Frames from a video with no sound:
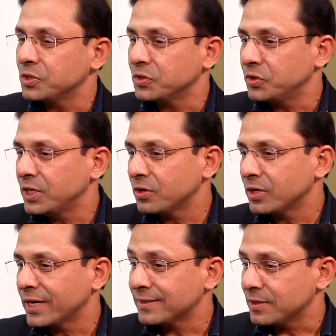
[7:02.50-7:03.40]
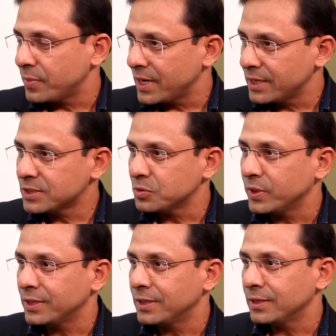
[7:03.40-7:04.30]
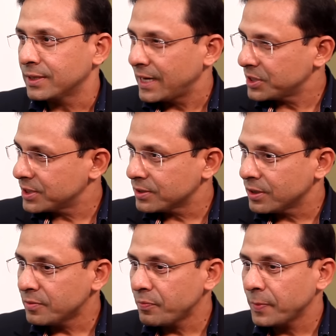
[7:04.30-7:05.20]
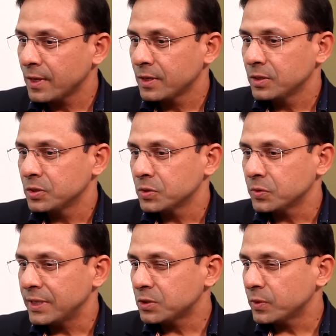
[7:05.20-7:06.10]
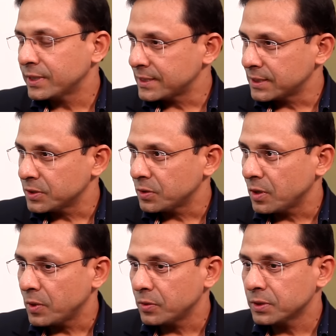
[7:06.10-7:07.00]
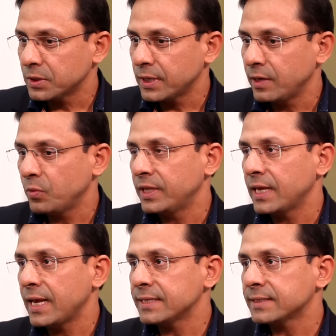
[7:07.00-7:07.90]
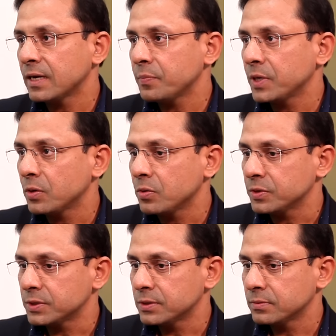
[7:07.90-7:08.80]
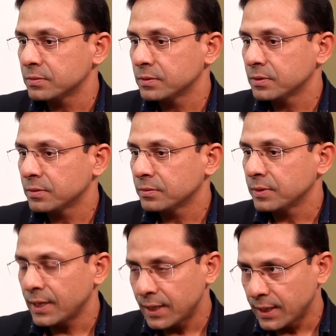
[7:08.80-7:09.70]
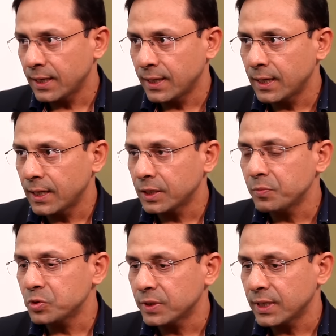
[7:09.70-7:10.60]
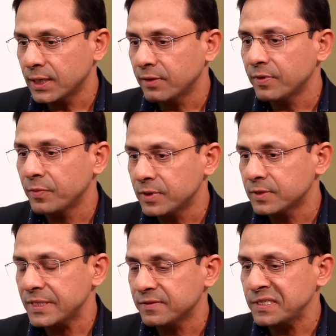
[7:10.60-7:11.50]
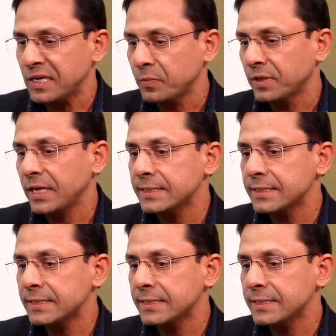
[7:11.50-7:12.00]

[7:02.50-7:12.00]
So they don't get surprised with right. the crashes and all. So that's what testing is all about. And right. with as the company grows, and I, will come to a, I'll give a specific example.